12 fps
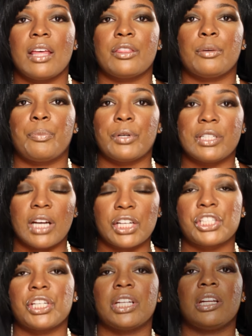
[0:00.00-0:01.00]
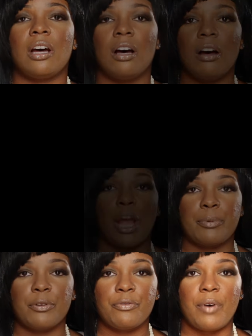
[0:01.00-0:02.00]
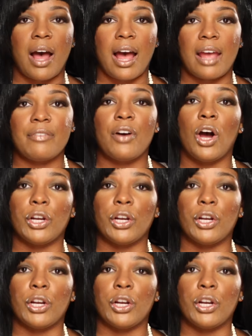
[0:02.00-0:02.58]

the production of Chapter 5,